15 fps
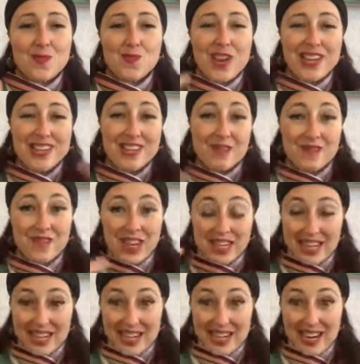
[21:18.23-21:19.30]
when you
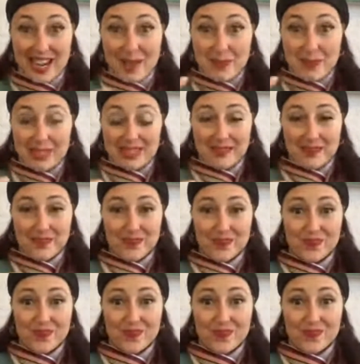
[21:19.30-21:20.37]
fuck it up
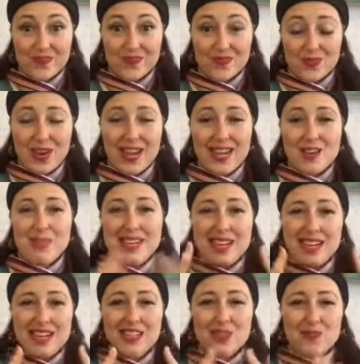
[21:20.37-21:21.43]
right? You're
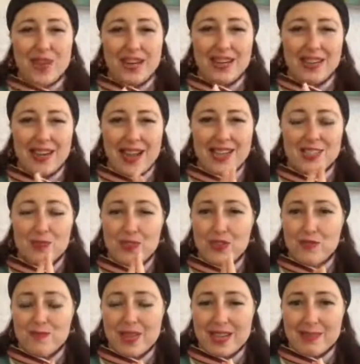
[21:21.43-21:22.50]
beginning to recognize
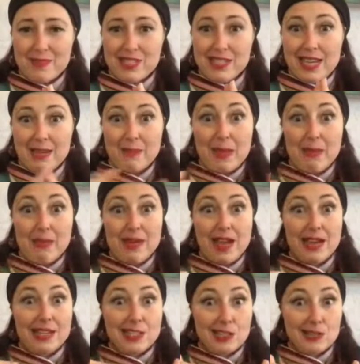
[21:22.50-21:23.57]
when you make a mistake. Maybe
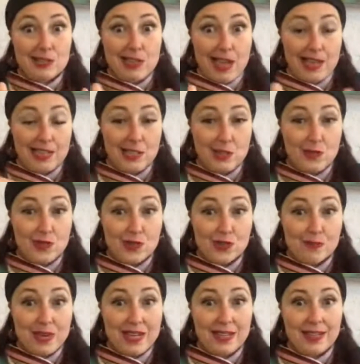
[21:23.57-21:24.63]
not as as soon as you're
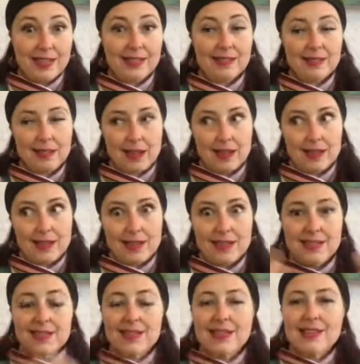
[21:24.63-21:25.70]
making it,
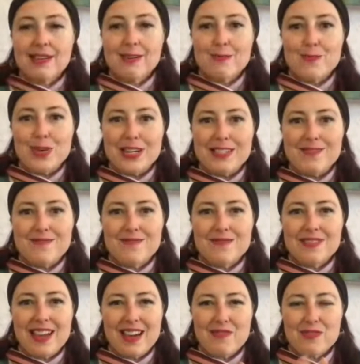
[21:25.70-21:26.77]
sadly, but
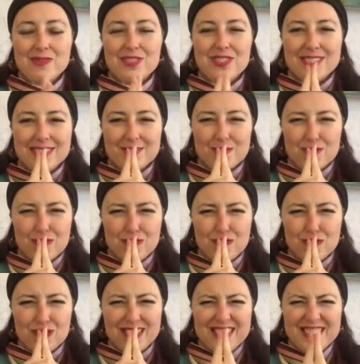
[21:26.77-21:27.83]
afterwards you're like,
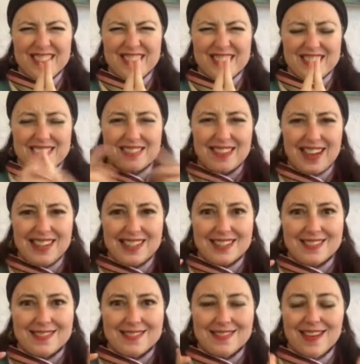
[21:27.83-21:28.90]
"Ooh, I
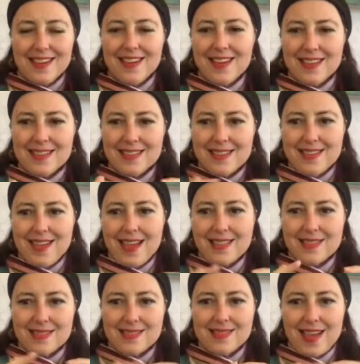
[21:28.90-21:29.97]
did not
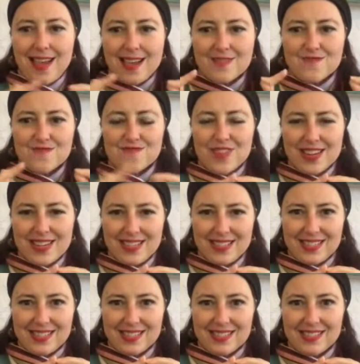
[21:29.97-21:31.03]
get that
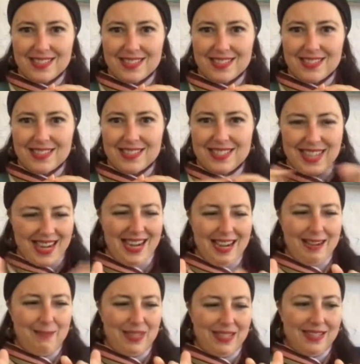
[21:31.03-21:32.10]
right.
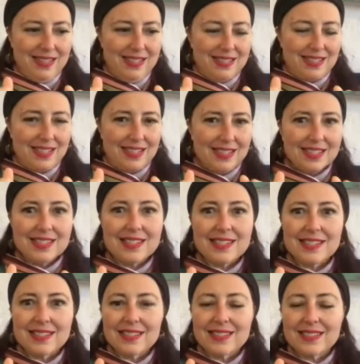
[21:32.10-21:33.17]
Damn it."
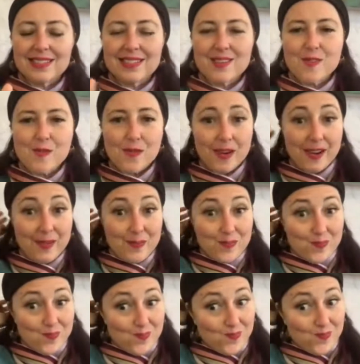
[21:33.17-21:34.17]
Right?